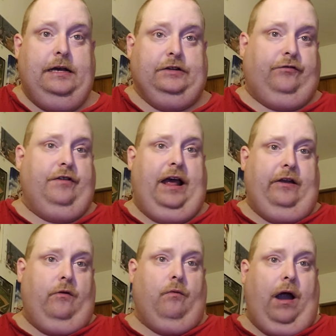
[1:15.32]
As
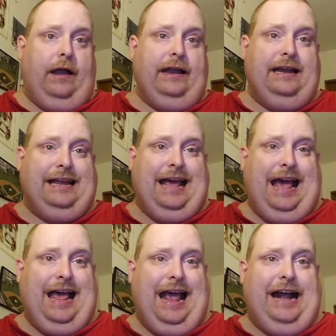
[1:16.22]
Fernando Rodney, the
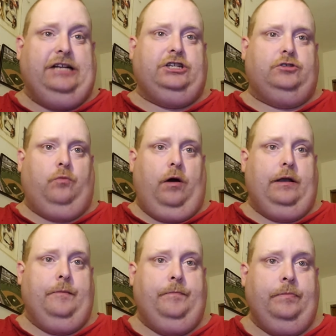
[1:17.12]
ageless
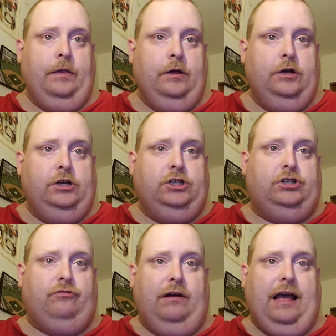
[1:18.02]
one,
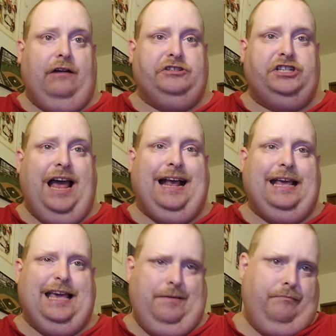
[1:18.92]
struck out
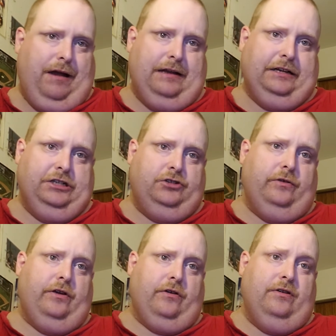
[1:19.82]
Jackie Bradley
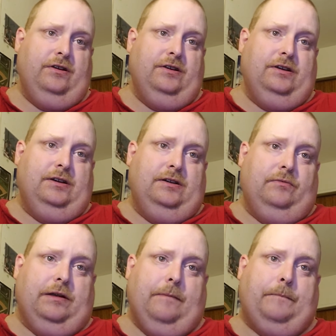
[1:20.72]
Jr.
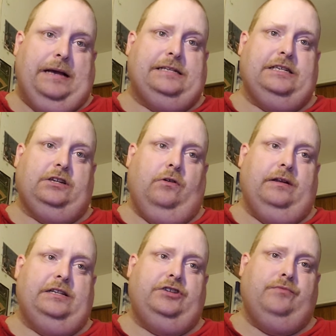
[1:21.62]
with the bases
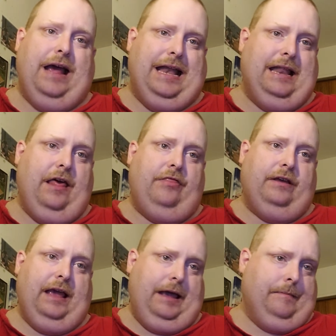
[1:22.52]
loaded to end
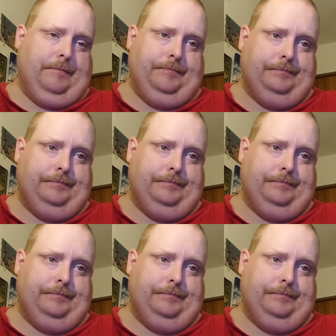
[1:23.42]
the game.